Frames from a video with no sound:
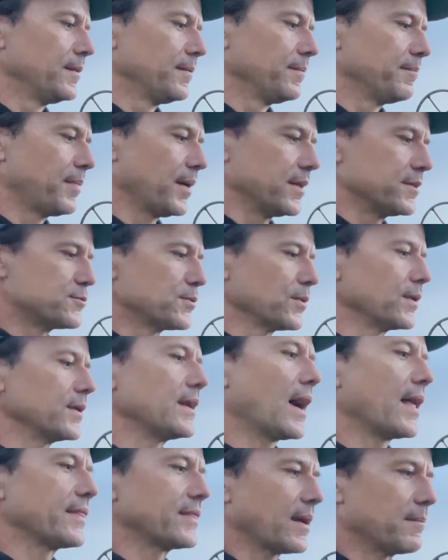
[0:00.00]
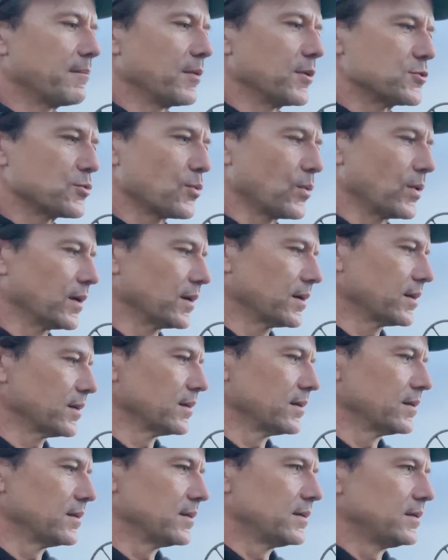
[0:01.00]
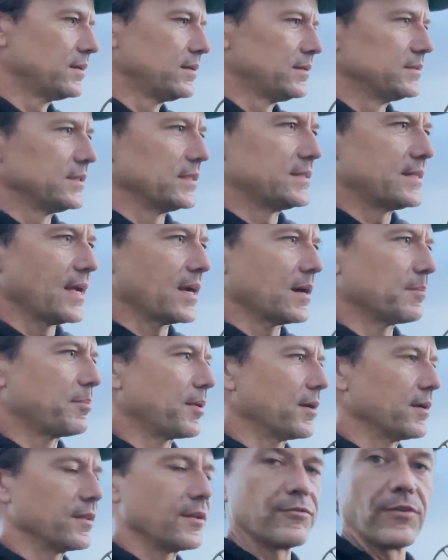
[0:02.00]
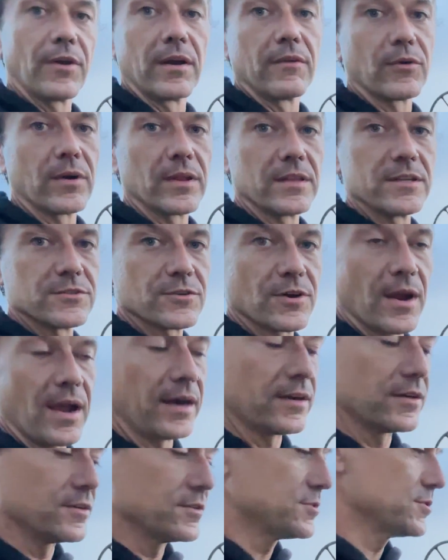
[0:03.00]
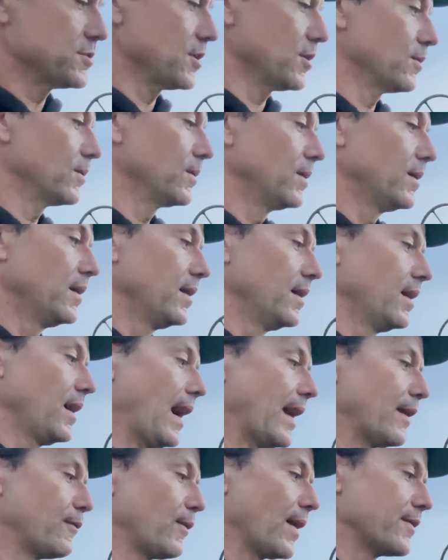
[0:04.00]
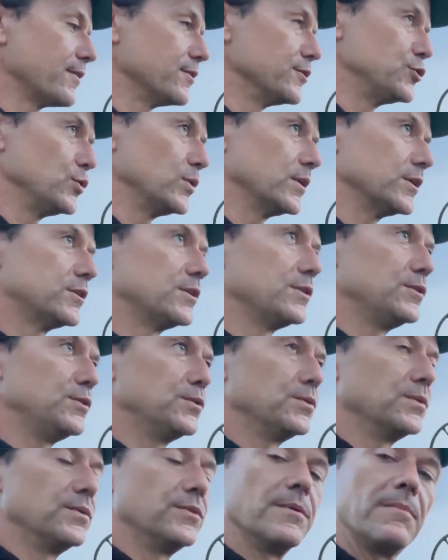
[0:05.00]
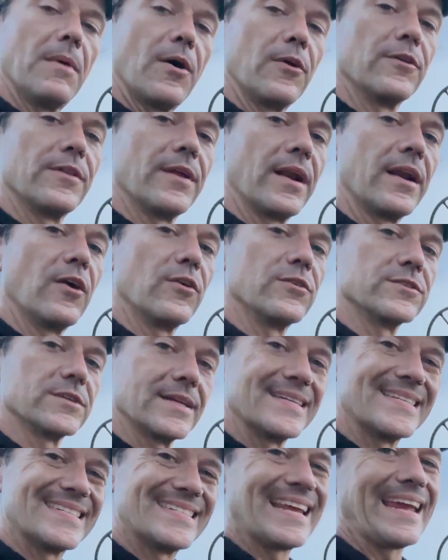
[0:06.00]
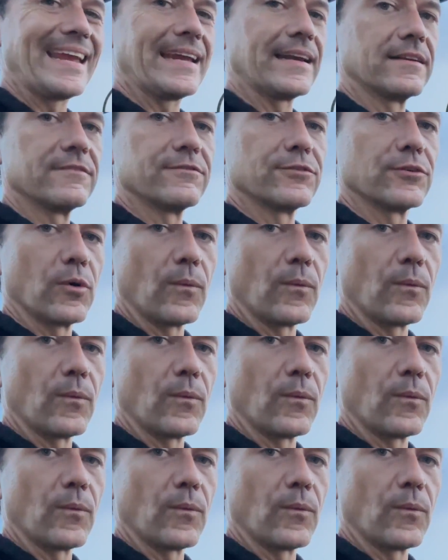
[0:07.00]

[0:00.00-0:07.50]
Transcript: but it's really not that much work to take apart the front of one of these tractors. So I'd rather do it to the motor that I know is going to stay in it for a